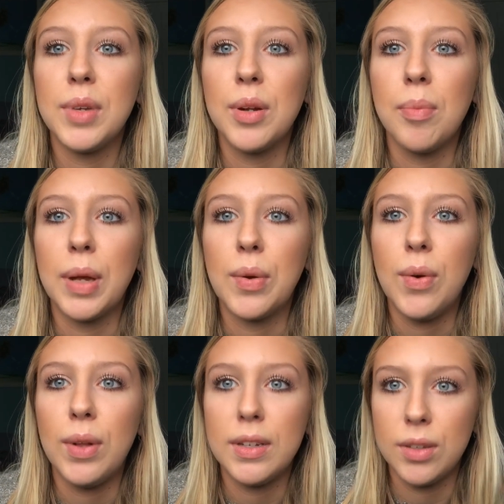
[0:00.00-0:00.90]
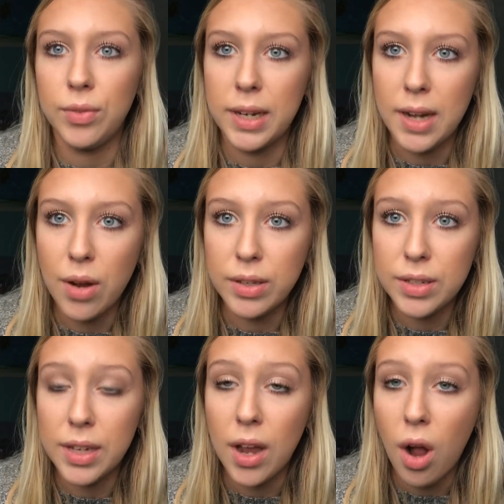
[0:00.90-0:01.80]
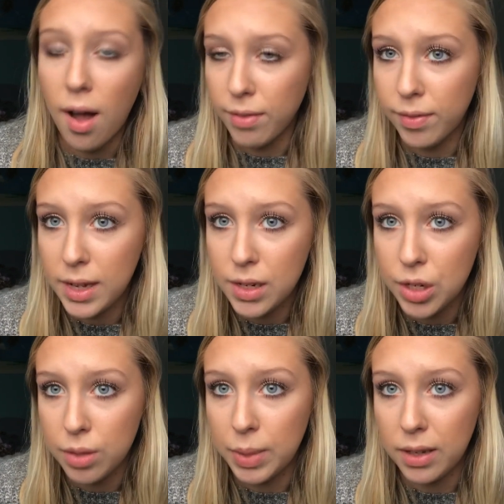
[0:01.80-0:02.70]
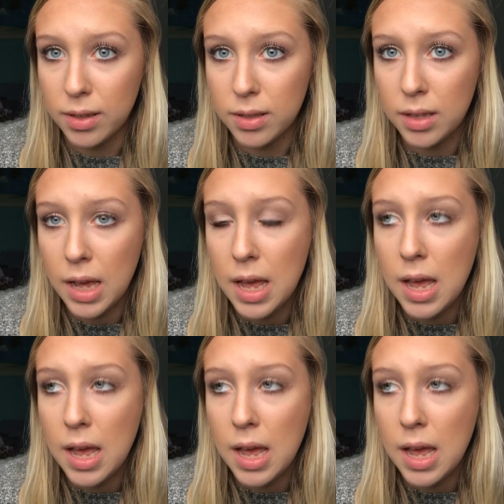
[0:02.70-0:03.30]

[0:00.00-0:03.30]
you know, my goal as of right now is to get off of it, just because